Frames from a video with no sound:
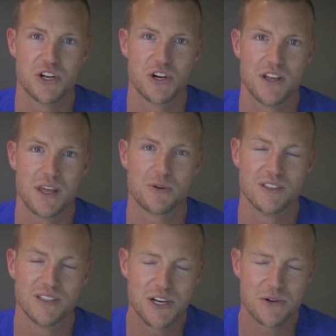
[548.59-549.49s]
We're going to
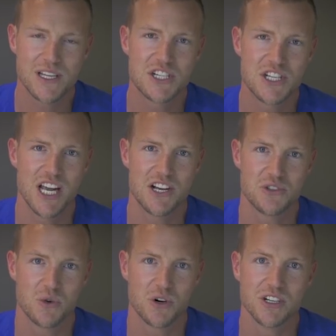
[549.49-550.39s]
build a school in Kenya.
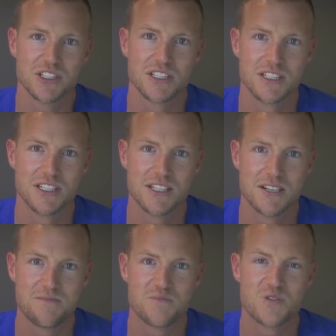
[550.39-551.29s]
Watch this video. It's going to tell
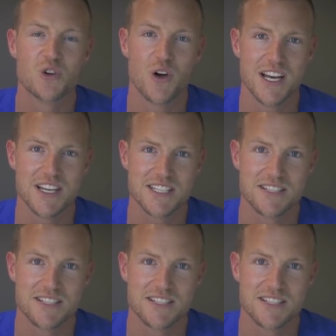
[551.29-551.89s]
you everything you need to know.